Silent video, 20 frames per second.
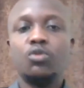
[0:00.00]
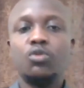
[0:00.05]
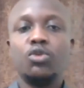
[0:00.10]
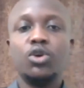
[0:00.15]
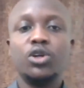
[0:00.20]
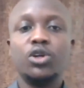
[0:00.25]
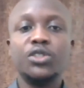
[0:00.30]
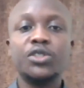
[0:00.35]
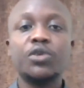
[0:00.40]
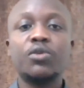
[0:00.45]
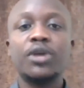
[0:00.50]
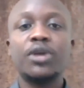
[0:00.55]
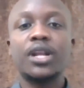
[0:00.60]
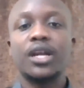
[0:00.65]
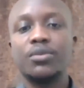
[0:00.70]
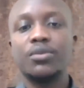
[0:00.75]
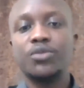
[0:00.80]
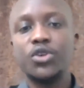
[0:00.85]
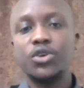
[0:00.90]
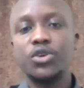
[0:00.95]
We also
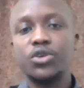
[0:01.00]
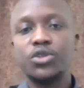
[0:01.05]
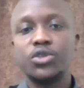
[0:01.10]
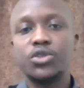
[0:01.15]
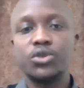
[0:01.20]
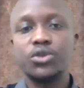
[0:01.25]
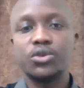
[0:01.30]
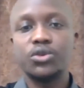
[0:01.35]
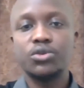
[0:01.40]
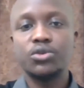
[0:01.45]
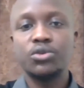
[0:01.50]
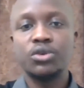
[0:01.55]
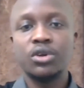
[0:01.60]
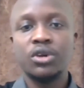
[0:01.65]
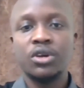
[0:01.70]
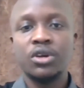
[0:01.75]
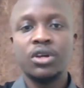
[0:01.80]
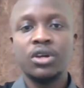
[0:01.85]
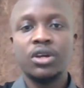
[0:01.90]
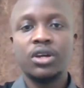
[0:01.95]
welcome you to
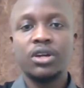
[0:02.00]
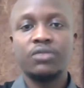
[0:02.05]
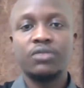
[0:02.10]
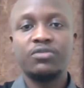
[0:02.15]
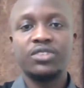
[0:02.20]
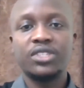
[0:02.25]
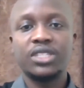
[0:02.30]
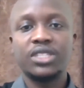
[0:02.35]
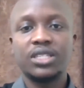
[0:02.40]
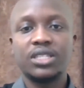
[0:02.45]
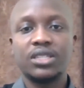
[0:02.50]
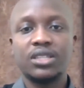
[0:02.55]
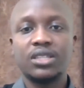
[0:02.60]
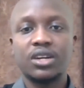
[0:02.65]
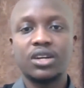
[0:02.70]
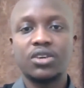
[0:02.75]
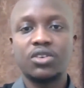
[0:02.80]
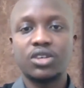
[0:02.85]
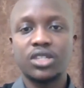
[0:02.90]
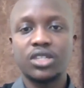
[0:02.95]
revisit
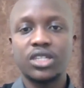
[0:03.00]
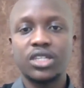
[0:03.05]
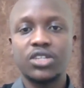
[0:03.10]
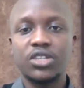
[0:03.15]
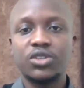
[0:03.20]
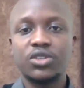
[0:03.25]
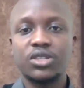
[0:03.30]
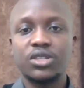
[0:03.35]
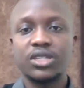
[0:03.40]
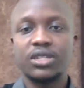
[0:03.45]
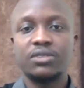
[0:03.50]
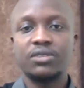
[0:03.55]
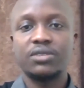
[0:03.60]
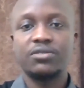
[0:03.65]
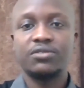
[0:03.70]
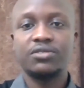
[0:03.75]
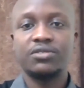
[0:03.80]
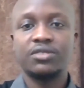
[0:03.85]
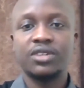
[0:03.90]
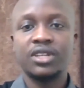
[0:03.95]
the content
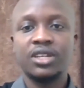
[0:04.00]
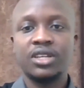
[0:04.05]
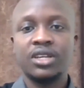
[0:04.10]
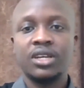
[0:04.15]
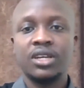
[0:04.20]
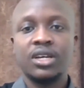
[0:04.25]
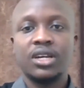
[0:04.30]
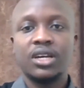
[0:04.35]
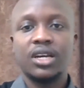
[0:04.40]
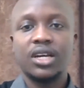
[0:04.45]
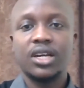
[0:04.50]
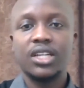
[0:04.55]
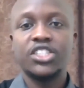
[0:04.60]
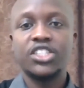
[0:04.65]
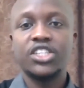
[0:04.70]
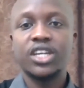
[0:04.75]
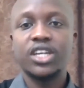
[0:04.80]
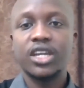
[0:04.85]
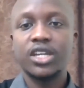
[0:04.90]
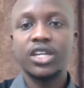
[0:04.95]
yourself and
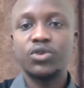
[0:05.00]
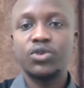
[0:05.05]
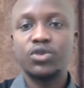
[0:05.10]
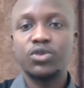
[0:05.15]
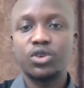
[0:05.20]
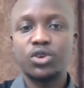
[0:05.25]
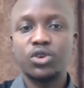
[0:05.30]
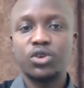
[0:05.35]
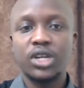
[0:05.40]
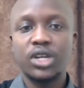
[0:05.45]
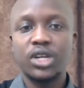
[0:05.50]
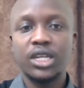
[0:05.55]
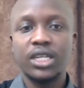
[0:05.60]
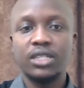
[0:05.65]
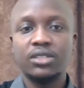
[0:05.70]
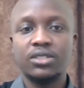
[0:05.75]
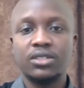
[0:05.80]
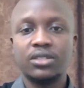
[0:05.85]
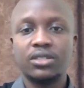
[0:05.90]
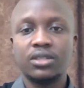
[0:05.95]
share it with your
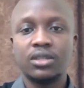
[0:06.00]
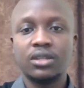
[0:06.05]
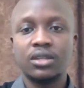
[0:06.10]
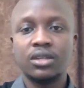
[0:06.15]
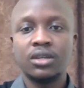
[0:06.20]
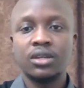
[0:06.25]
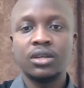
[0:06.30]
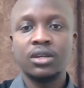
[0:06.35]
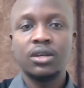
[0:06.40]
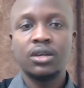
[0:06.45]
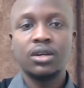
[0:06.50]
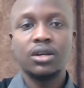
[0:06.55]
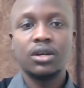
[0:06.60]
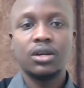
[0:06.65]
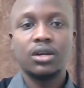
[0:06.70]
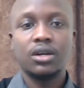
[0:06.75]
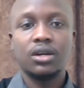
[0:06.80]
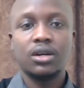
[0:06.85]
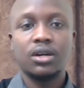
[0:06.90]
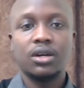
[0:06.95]
colleagues.
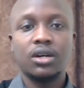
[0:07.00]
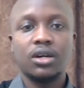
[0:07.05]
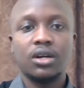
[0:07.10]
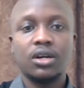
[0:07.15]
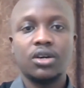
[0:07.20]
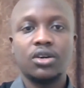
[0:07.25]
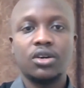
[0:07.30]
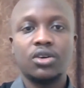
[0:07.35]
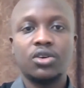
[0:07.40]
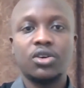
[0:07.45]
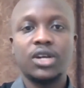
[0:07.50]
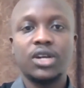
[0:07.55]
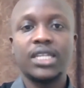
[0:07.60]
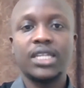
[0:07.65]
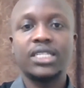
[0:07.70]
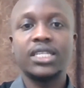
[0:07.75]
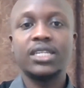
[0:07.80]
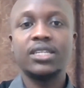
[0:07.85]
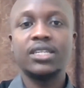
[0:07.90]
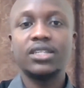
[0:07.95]
All
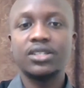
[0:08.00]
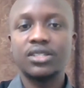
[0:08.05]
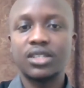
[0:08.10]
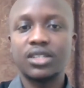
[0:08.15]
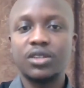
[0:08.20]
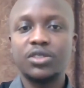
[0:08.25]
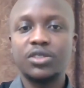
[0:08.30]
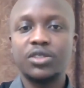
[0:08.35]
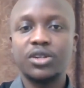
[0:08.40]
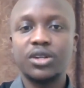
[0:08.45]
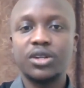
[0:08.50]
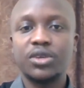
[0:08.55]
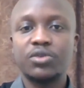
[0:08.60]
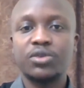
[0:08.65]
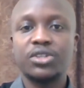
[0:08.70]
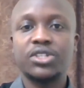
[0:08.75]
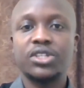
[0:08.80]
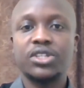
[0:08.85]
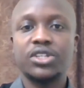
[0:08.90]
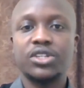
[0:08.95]
attendees are also
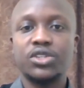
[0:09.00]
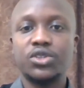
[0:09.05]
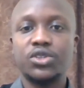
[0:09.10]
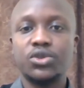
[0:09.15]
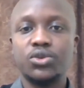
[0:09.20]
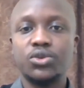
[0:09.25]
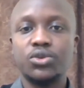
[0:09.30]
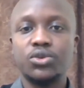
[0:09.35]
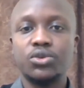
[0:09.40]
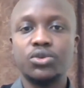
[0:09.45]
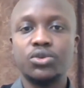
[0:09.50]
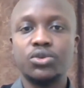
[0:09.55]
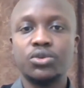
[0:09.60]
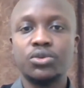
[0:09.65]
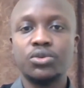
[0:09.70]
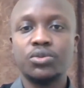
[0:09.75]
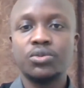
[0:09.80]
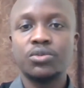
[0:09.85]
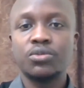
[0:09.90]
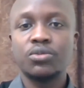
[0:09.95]
requested to
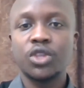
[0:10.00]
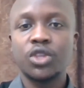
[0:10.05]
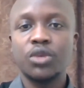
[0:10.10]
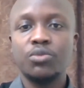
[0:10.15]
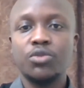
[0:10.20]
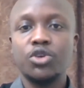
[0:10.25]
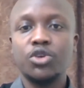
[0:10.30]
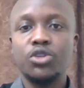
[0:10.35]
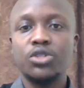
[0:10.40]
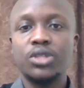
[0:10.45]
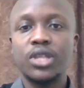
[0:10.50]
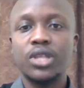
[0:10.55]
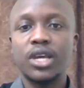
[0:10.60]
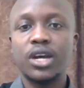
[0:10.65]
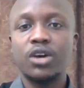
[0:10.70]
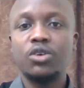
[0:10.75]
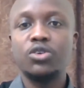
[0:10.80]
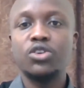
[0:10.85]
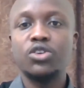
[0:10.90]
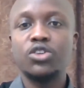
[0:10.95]
mute
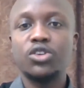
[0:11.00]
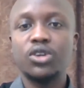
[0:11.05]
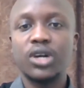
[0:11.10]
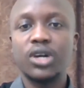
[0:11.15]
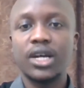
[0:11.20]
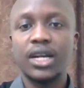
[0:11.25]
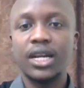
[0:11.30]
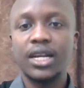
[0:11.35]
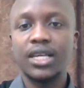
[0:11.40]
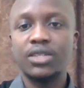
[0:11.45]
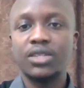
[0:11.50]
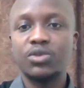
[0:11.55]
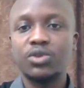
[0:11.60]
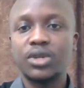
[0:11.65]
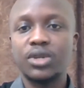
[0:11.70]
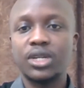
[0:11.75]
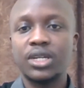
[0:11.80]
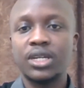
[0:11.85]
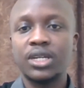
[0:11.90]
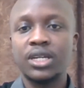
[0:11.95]
their audio unless
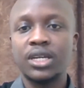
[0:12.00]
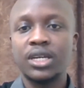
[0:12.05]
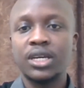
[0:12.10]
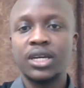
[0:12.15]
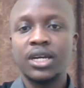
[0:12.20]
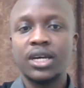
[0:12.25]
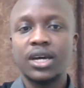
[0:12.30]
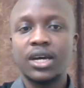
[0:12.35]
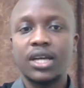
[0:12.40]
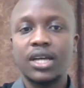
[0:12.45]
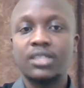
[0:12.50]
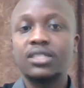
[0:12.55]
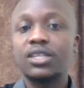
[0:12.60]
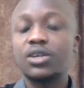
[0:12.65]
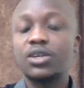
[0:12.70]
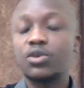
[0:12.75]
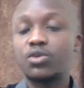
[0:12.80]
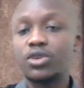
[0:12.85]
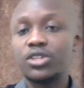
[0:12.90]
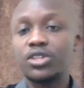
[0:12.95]
when
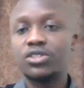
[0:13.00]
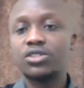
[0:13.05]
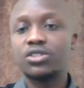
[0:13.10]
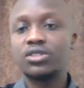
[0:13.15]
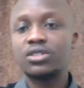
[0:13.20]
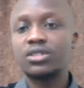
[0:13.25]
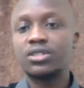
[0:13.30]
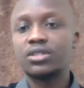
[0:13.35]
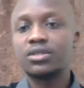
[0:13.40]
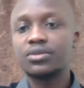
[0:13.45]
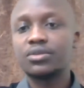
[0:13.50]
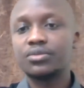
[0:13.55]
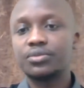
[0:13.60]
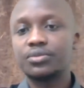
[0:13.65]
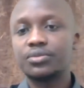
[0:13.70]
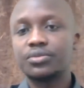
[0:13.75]
asking questions.